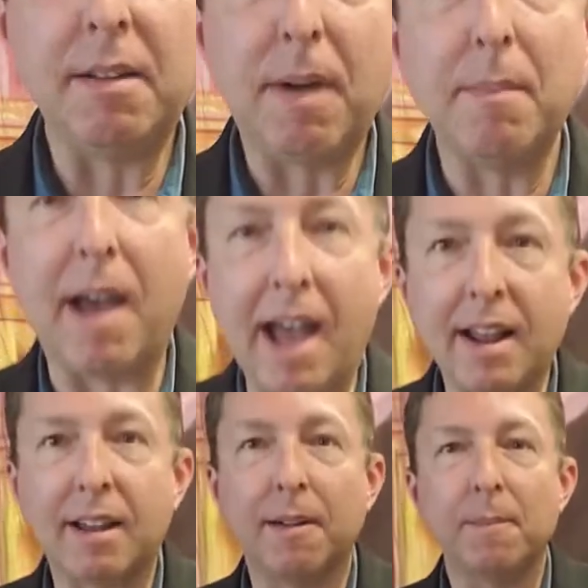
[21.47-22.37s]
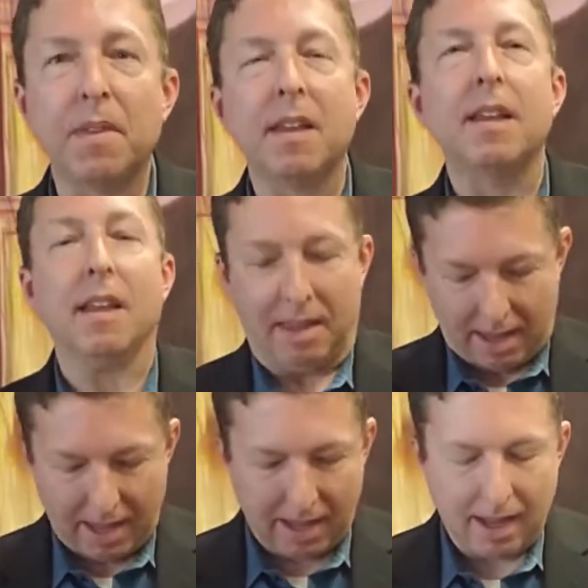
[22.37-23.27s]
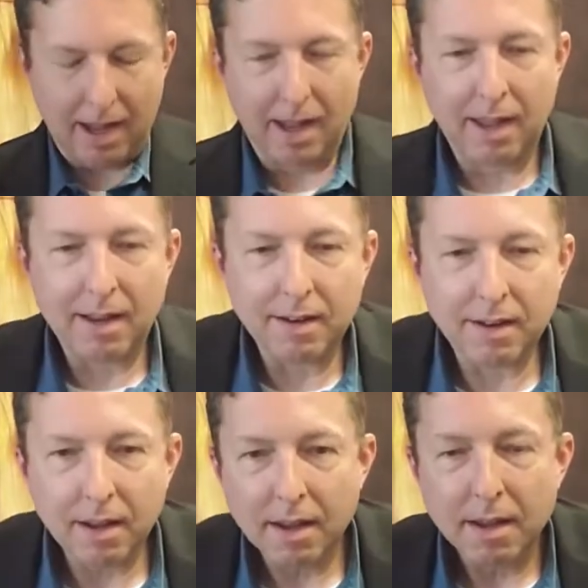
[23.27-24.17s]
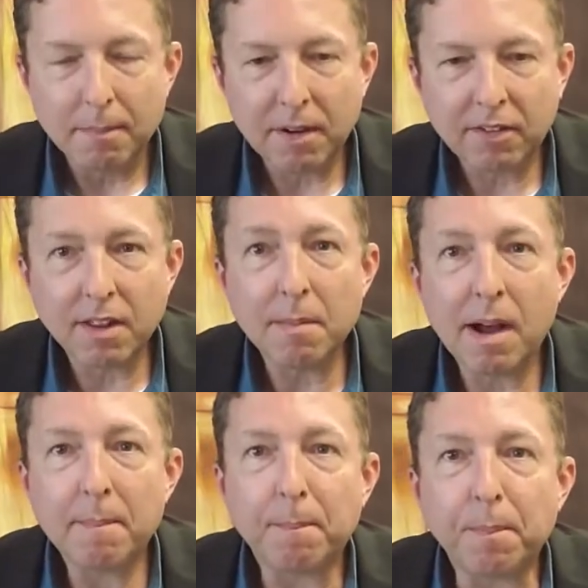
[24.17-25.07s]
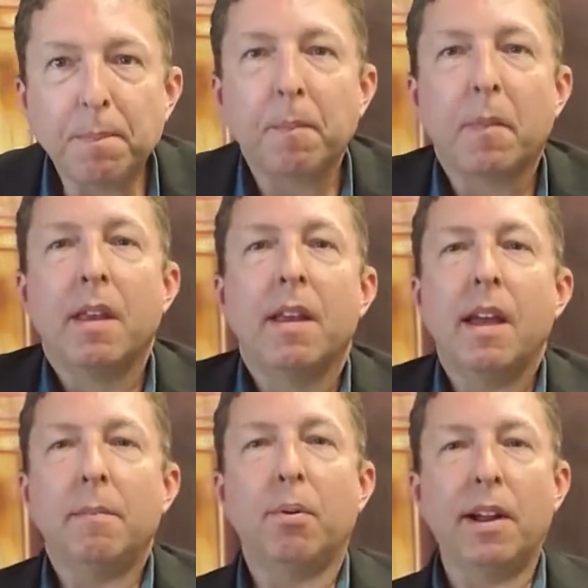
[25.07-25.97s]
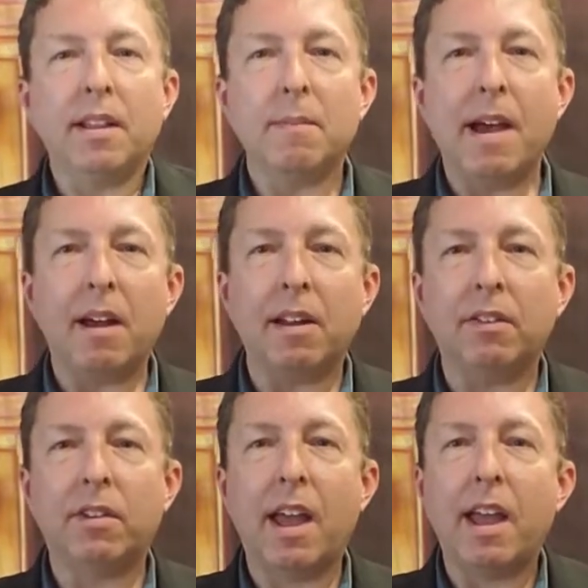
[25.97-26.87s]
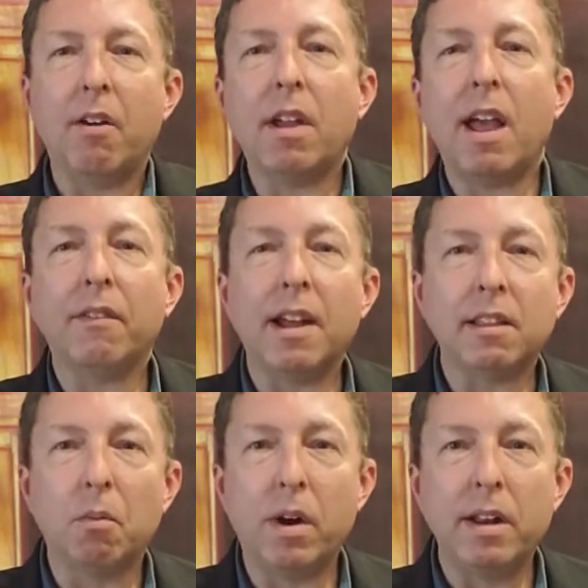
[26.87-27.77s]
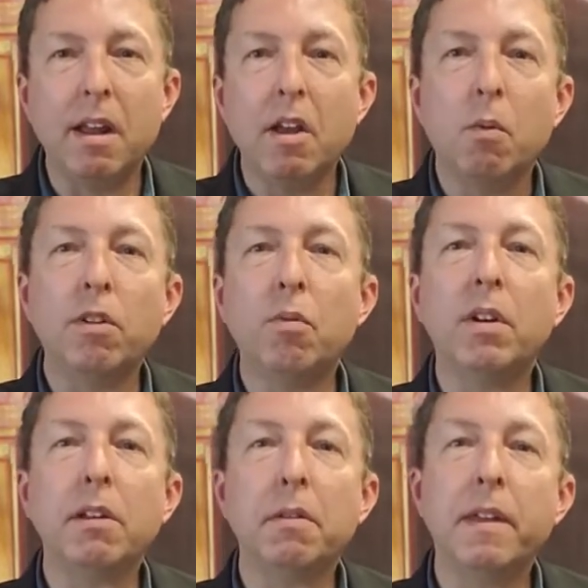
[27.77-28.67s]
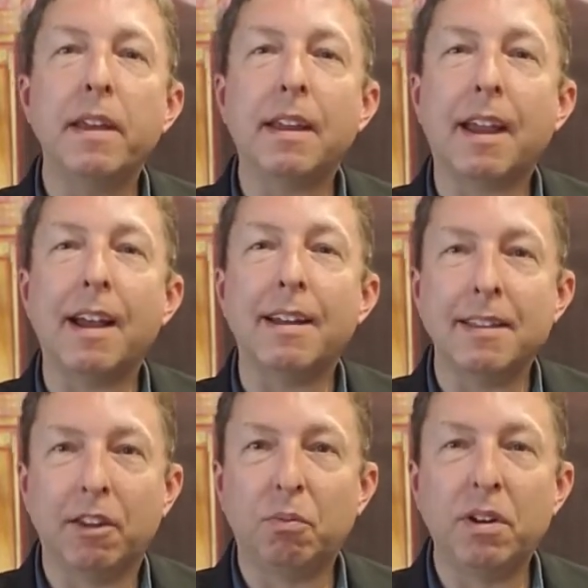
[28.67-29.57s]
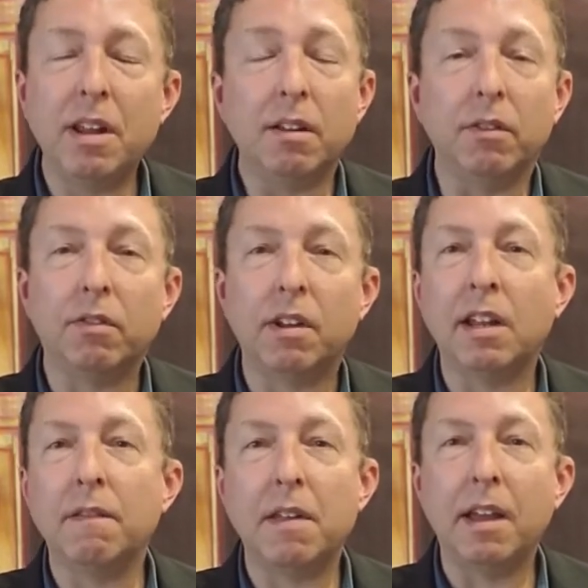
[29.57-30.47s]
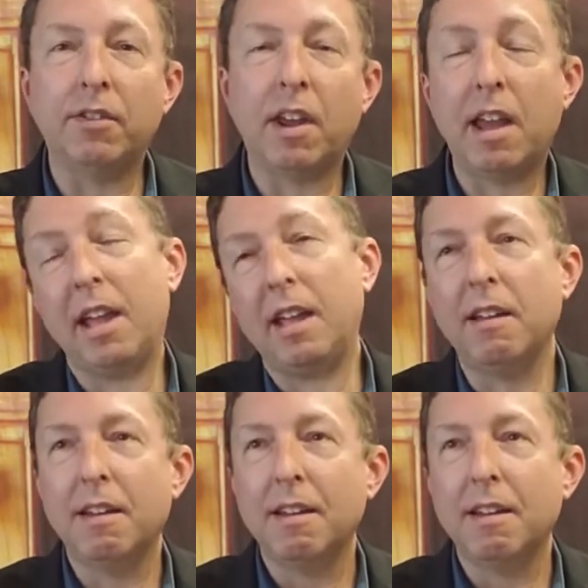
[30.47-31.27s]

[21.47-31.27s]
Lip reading: my back and mix them up and bring them out and say, okay, I've got the one, which one do you think this one is? And if they say,